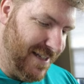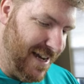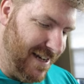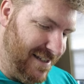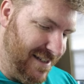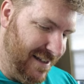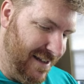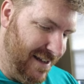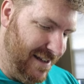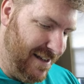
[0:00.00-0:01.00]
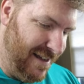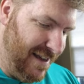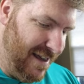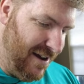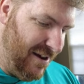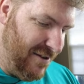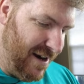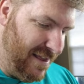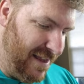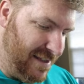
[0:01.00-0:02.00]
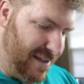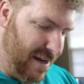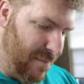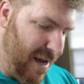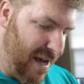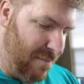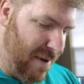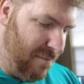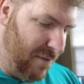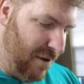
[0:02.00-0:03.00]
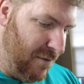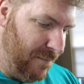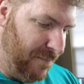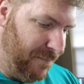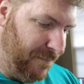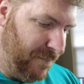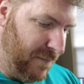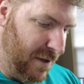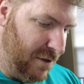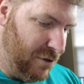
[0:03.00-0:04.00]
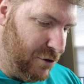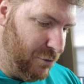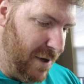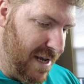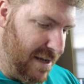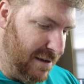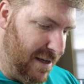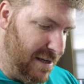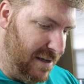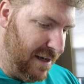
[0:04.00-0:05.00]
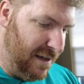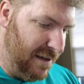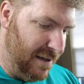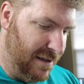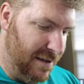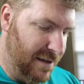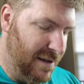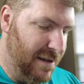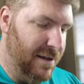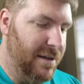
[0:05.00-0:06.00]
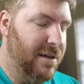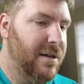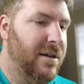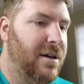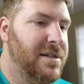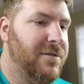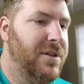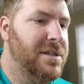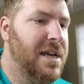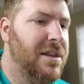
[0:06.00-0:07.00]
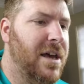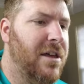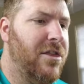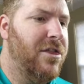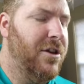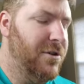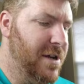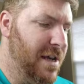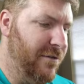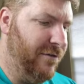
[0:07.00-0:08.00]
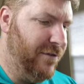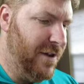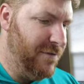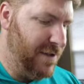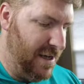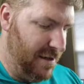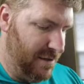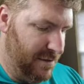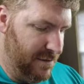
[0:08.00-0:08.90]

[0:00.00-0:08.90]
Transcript: Kind of silly. All right, that's not a bad mem, though. Drake London. I'll definitely take that. 30 of 50.